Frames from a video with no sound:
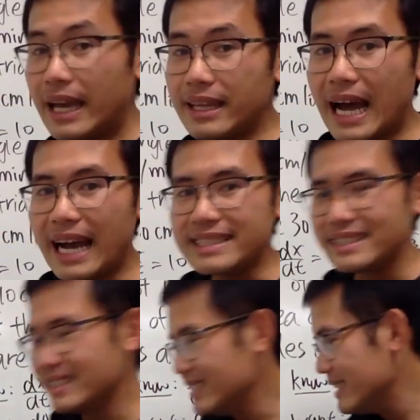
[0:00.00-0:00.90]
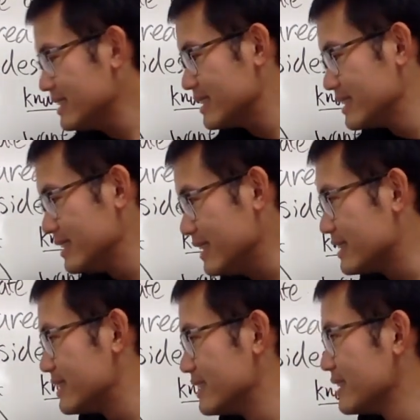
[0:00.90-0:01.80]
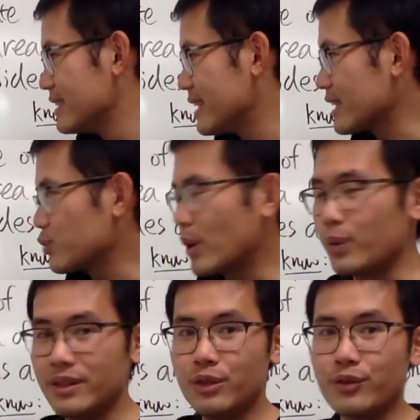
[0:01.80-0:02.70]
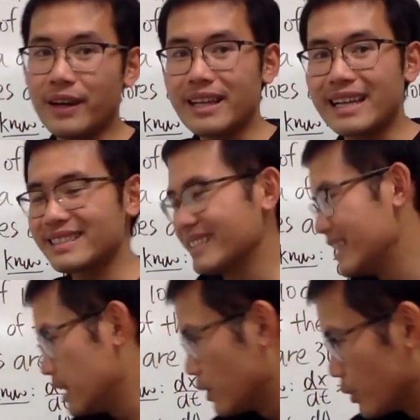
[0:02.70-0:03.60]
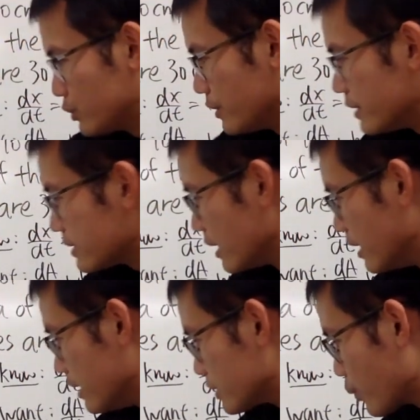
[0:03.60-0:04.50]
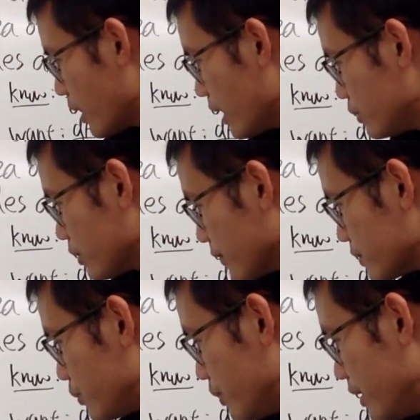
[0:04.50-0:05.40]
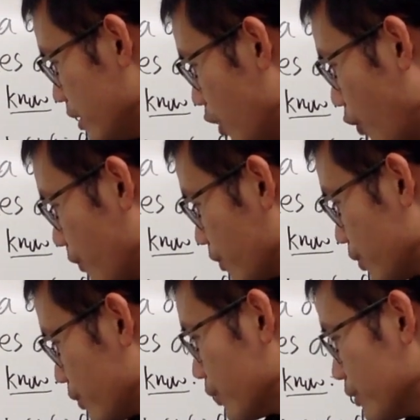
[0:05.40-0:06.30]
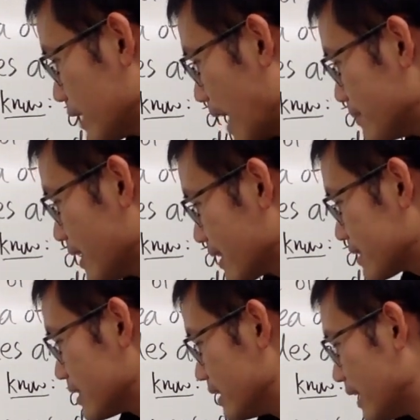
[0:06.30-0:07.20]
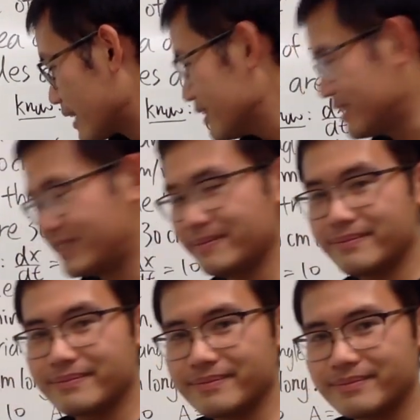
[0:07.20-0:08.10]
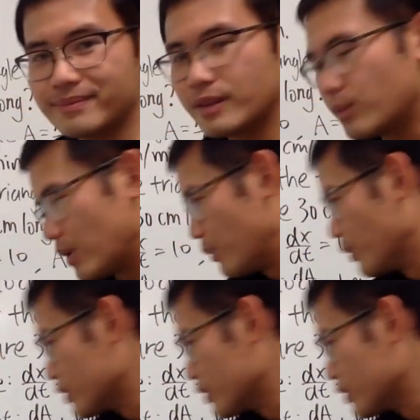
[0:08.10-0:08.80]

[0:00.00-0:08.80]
And the height is this. That's why we need to find that, which is square root of 3 over 2 times x, like this. We'll